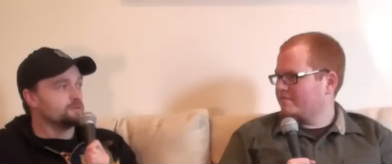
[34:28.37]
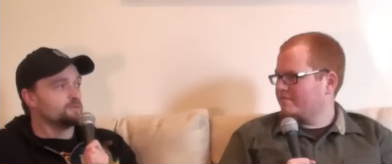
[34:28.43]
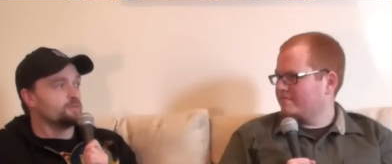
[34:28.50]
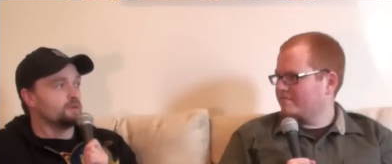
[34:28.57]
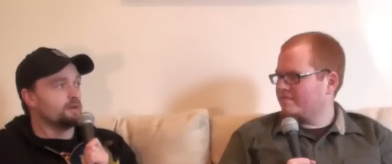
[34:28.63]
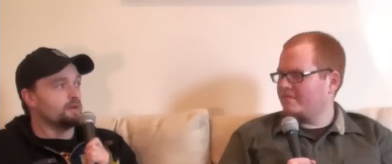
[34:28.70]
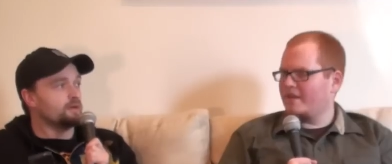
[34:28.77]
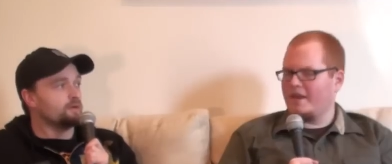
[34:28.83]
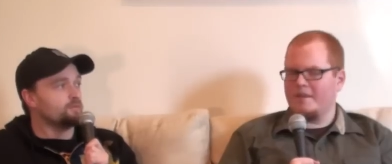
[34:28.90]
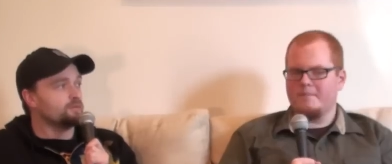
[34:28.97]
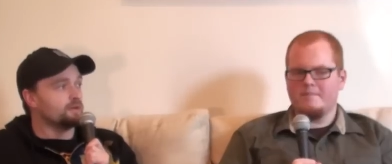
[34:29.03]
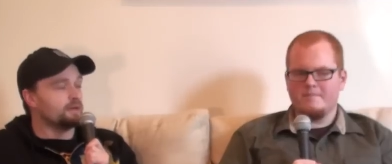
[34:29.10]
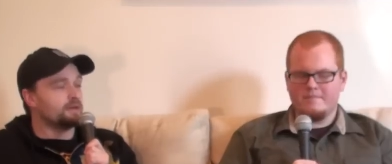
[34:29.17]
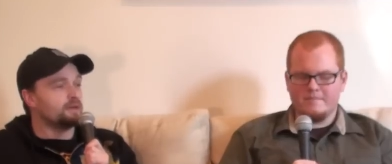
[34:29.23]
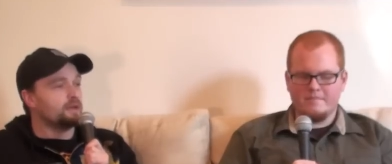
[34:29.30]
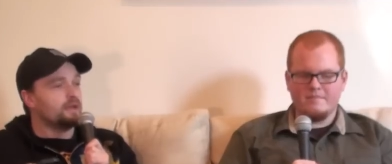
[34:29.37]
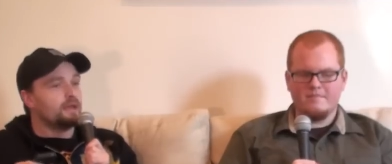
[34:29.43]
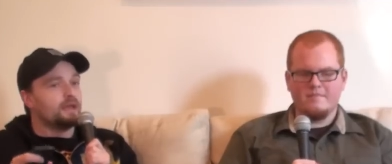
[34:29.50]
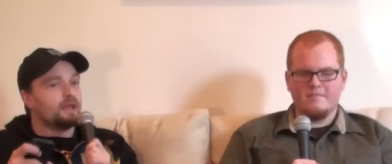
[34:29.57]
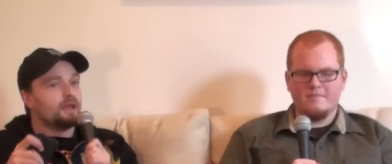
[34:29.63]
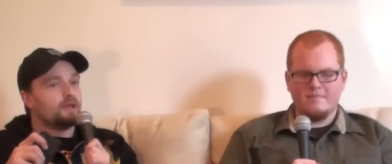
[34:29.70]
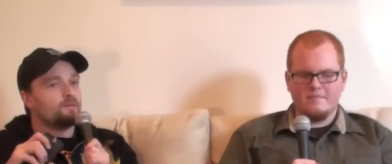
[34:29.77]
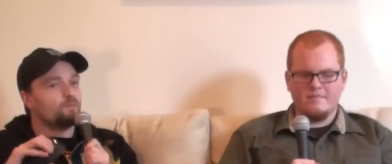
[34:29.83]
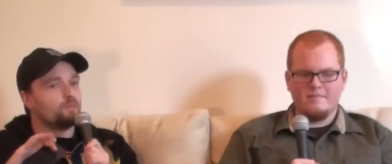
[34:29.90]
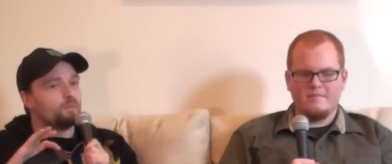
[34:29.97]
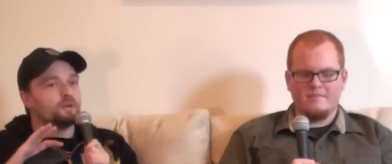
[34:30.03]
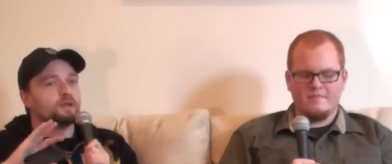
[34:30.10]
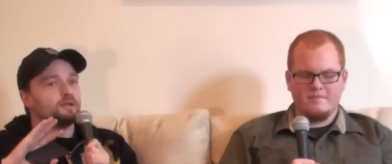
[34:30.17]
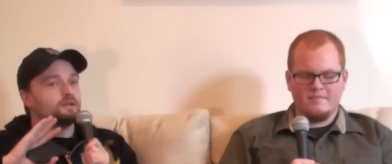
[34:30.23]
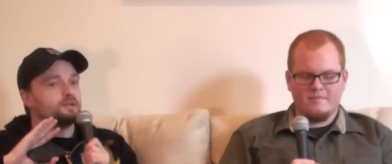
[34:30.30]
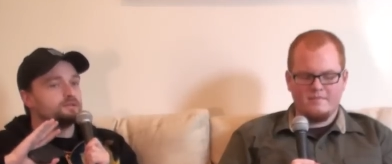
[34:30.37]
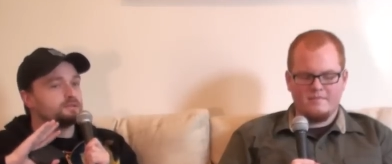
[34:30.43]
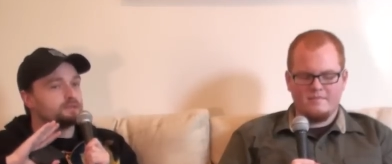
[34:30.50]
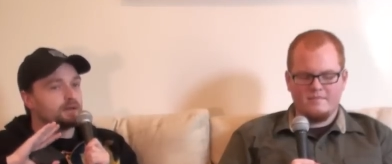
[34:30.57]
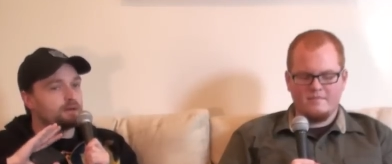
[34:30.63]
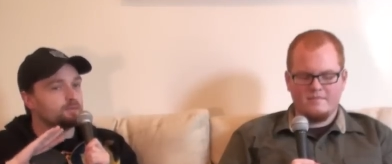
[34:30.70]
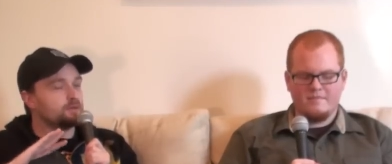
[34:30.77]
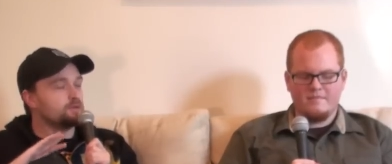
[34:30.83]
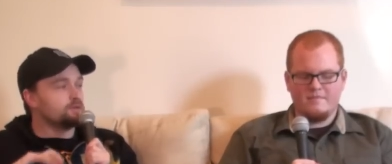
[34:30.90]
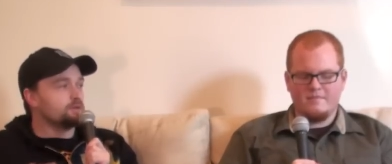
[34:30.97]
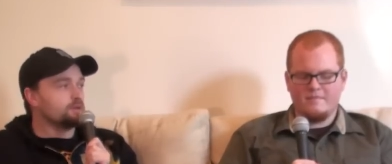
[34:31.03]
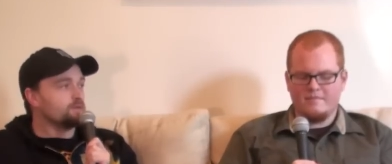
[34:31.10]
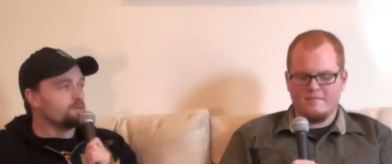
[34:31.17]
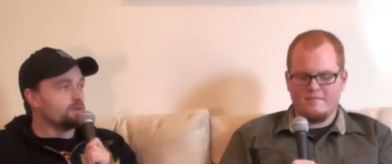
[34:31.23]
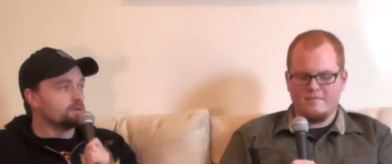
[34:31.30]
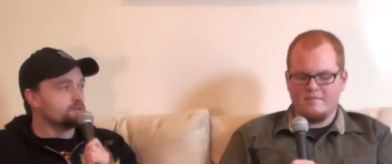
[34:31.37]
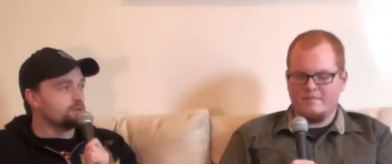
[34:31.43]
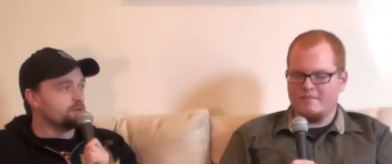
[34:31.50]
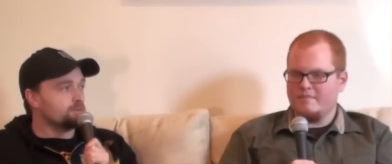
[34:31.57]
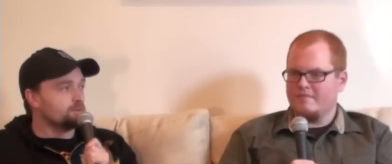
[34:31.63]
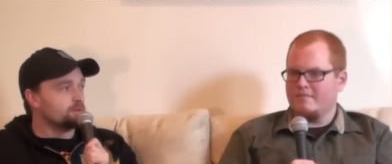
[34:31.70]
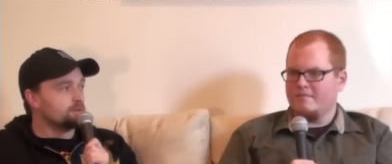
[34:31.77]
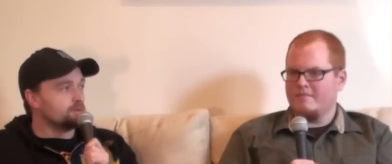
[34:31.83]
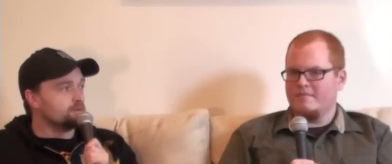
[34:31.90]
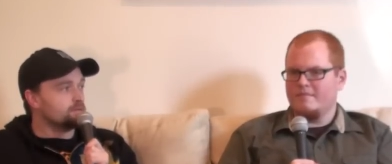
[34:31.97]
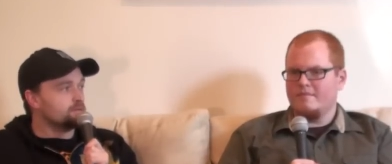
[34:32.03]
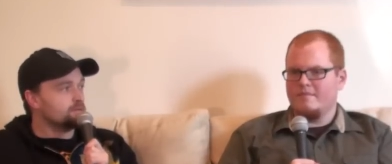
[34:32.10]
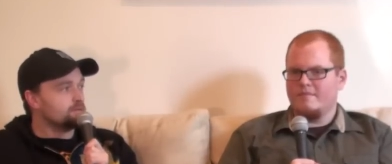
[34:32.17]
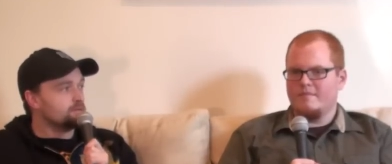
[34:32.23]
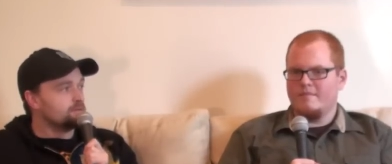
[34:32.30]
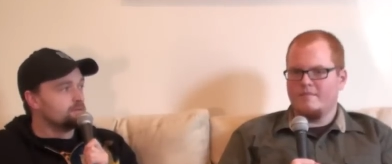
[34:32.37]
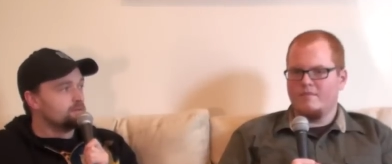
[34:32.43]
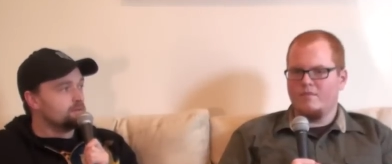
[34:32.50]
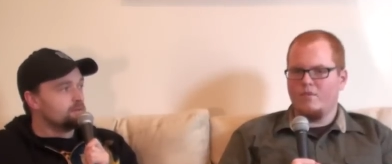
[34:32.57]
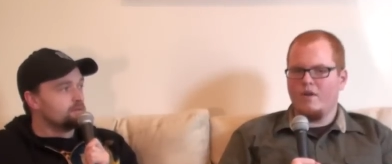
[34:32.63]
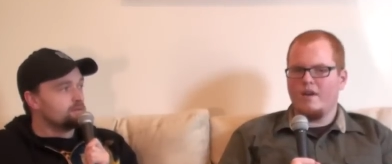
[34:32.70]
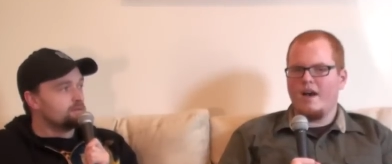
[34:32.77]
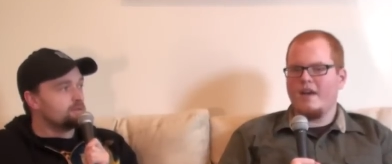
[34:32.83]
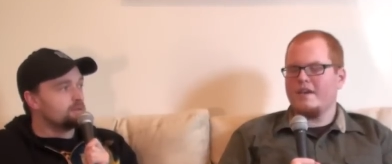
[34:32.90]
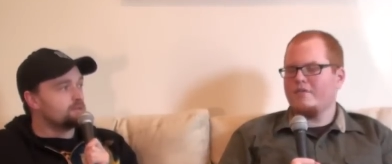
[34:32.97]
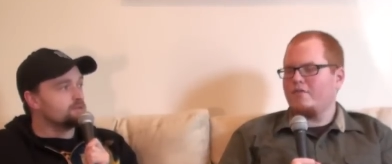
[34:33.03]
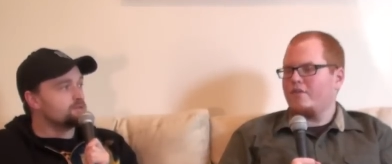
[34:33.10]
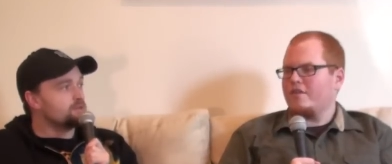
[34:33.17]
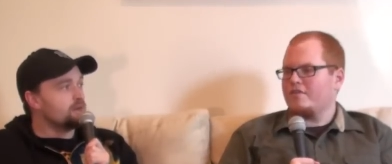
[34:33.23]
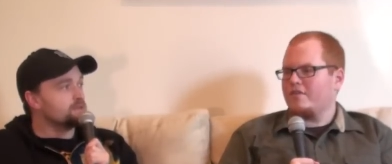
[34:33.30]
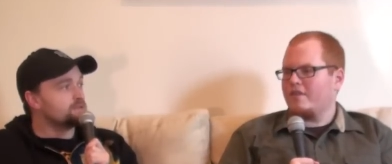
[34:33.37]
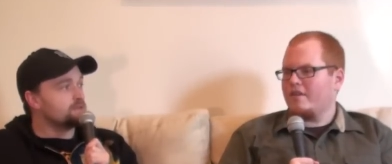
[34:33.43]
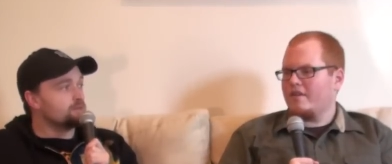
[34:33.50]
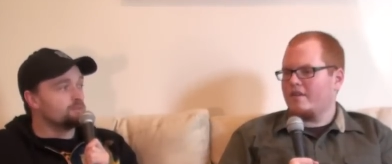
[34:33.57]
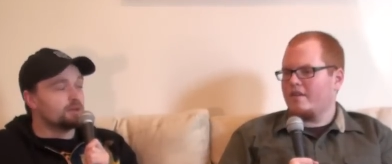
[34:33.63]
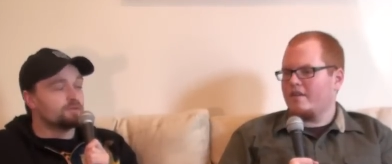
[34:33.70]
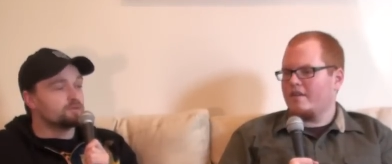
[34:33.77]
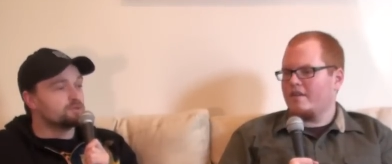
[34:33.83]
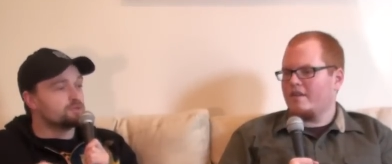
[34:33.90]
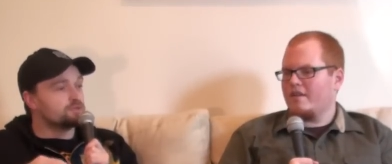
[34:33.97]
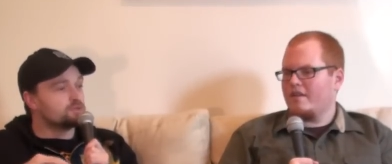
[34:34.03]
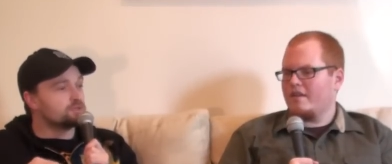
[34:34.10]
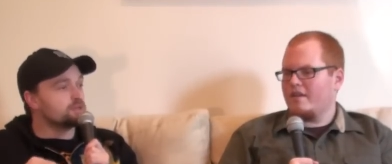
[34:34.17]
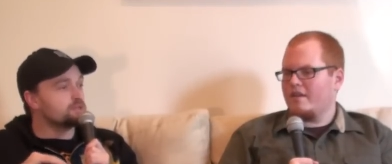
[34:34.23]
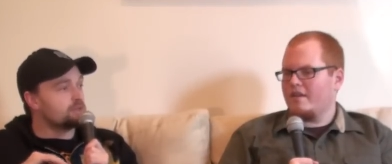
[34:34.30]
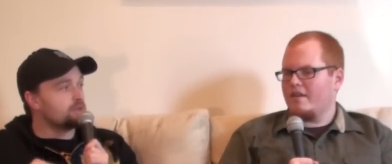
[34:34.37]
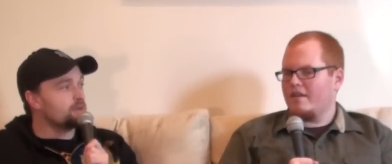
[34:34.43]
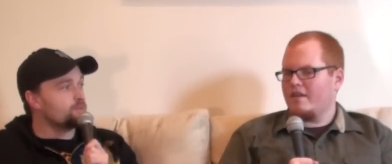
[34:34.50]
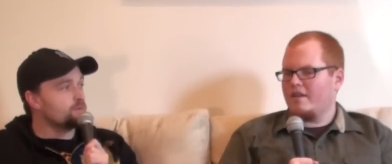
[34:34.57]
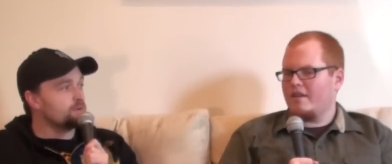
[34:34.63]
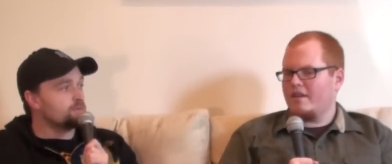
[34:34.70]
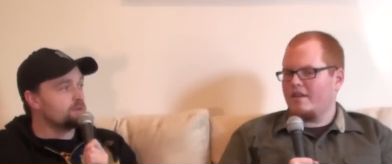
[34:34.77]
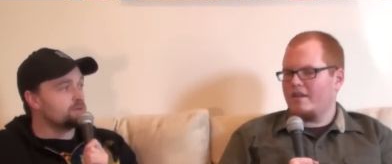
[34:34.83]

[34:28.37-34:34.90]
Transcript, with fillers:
Speaker 1: else play it Yeah. i'll play it. it eh, but tell me you don't get frustrated with it Well, I that get there's not some levels you just can't win